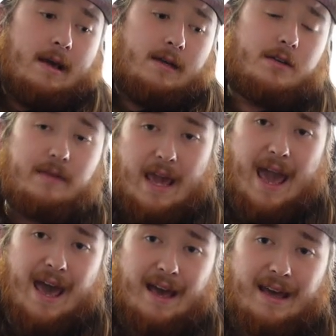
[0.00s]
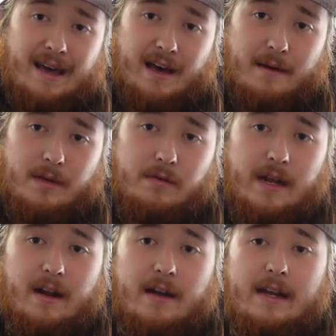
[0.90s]
so yeah, um, you
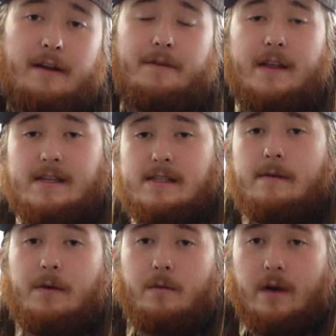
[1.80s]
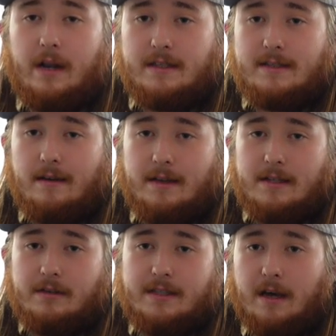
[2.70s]
need Hondata for this. If you want to install
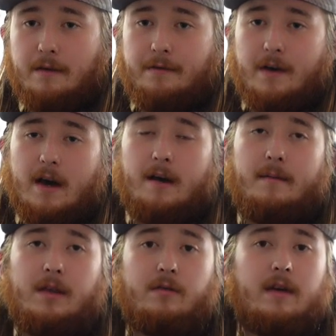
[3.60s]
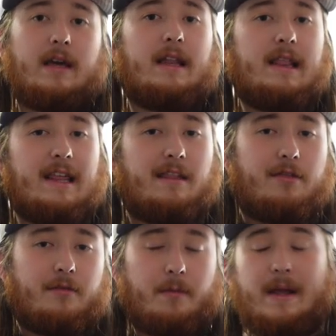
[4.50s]
this yourself, um, you can get the
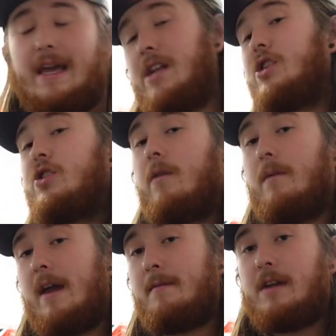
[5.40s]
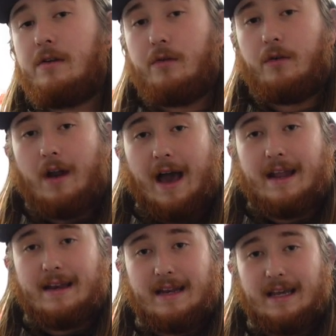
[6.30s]
three inch short ram, and you do
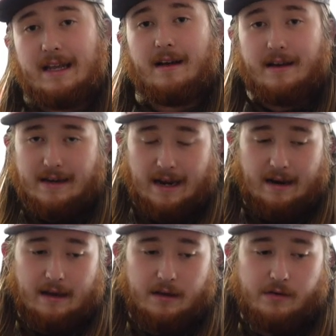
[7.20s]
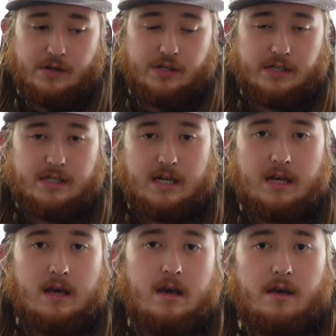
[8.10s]
not need Hondata. You could just
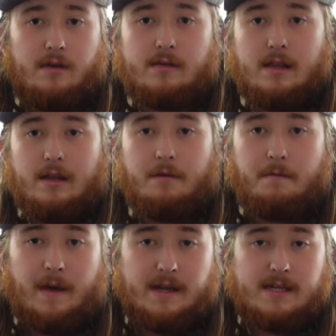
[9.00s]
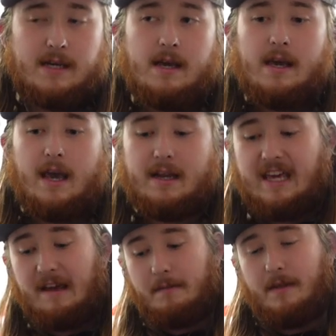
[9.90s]
use a little vent and
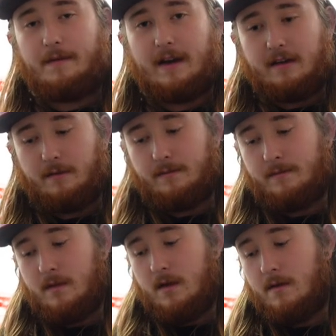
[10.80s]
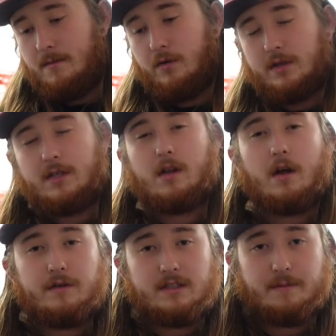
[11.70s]
keep the vacuum ports
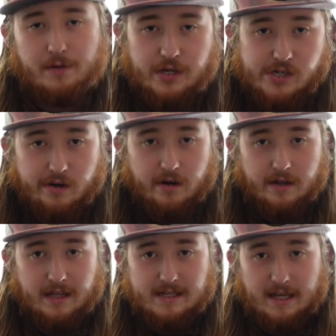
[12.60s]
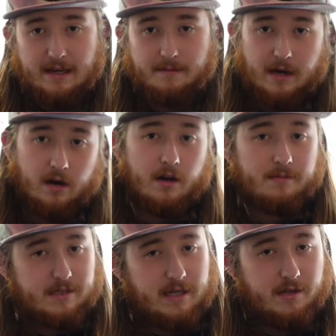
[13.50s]
closed, I'm pretty sure, on the intake. Not one hundred
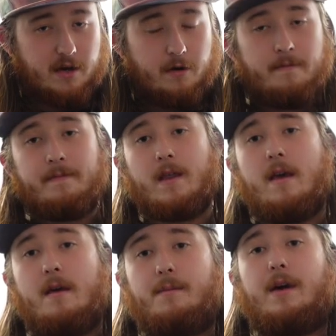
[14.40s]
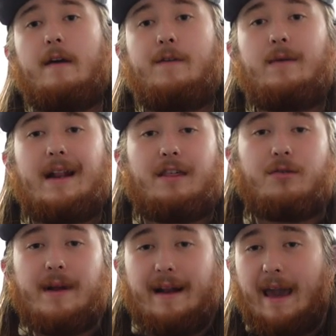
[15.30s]
percent though. But if you get a
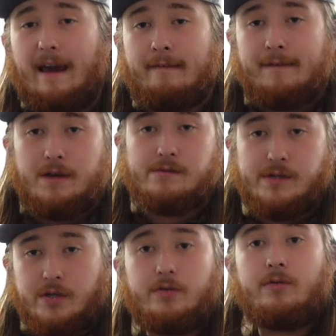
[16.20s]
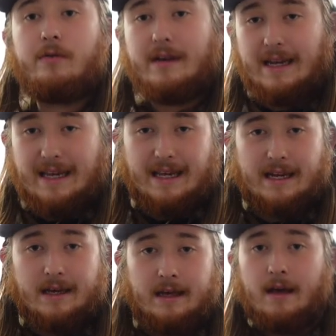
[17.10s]
three and a half, you do
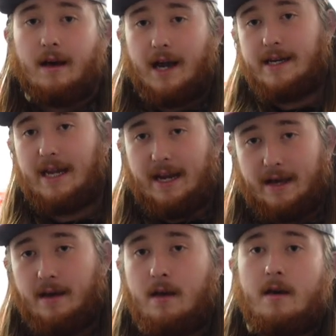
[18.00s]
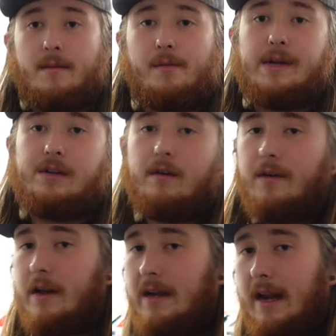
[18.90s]
need Hondata. But we do have
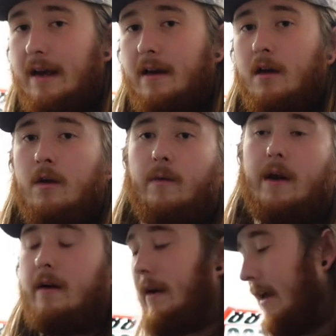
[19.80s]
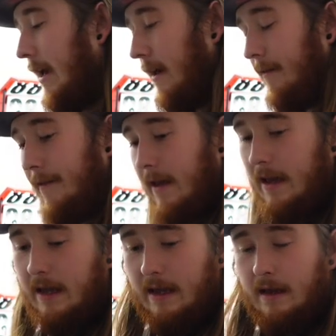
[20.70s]
Hondata. We already have
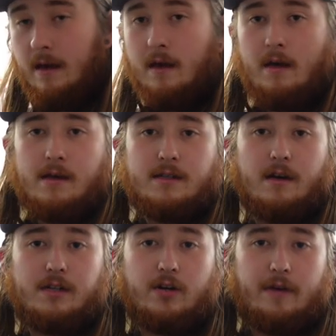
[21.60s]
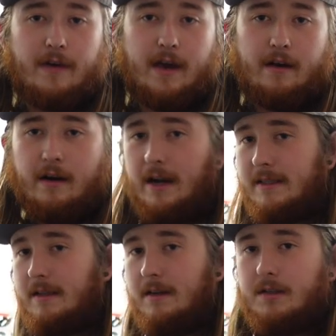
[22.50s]
a Skunk two alpha header and a
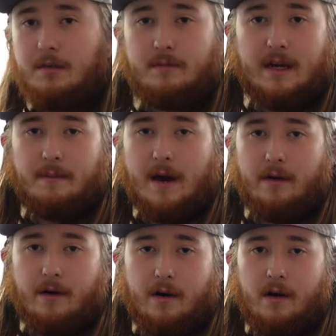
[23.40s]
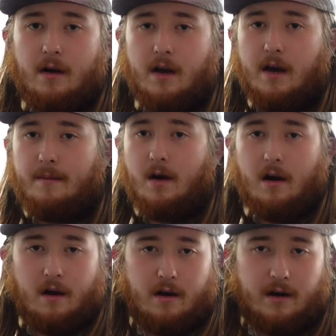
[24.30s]
Skunk two Mega Power um,
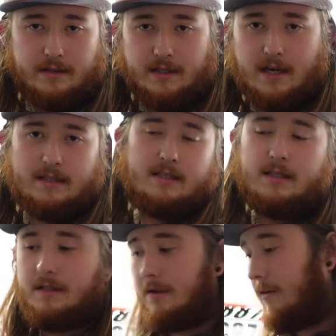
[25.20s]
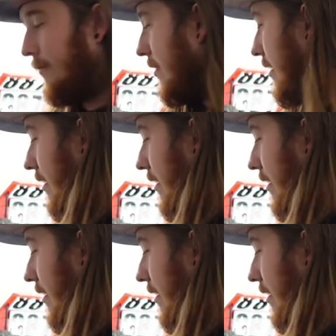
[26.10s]
R R exhaust. So